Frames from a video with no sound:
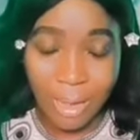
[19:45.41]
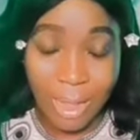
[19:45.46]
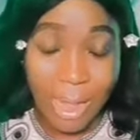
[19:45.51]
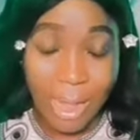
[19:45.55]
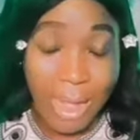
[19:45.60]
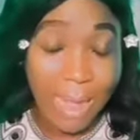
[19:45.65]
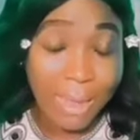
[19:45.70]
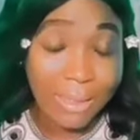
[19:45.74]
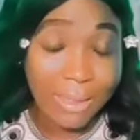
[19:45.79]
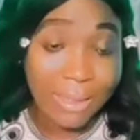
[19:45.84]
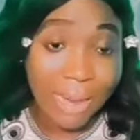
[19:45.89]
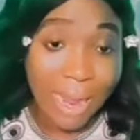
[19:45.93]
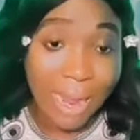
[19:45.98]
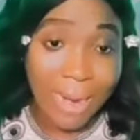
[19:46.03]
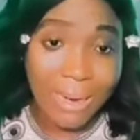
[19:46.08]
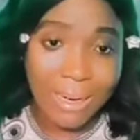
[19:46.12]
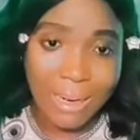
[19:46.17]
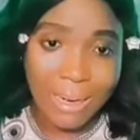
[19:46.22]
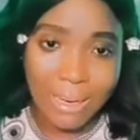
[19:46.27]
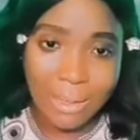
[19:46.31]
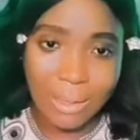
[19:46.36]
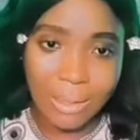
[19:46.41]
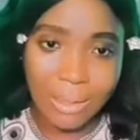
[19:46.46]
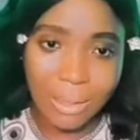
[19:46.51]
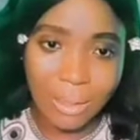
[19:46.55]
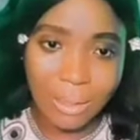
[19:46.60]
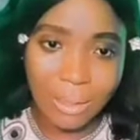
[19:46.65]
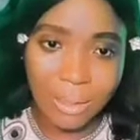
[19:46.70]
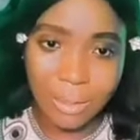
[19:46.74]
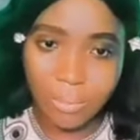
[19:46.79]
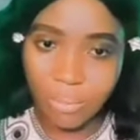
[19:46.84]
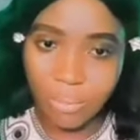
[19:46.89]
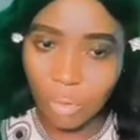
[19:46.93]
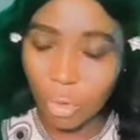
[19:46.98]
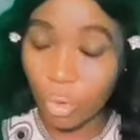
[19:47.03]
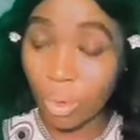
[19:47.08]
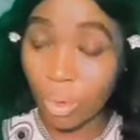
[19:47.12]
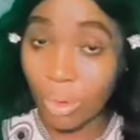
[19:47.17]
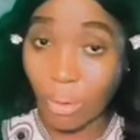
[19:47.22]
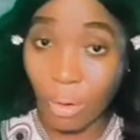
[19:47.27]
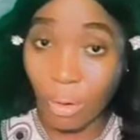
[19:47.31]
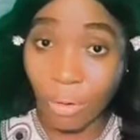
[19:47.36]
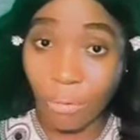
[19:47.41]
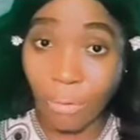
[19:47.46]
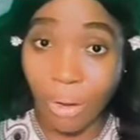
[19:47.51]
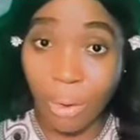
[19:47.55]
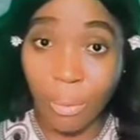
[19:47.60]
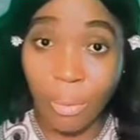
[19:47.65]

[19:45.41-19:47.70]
and I linked it to an offer,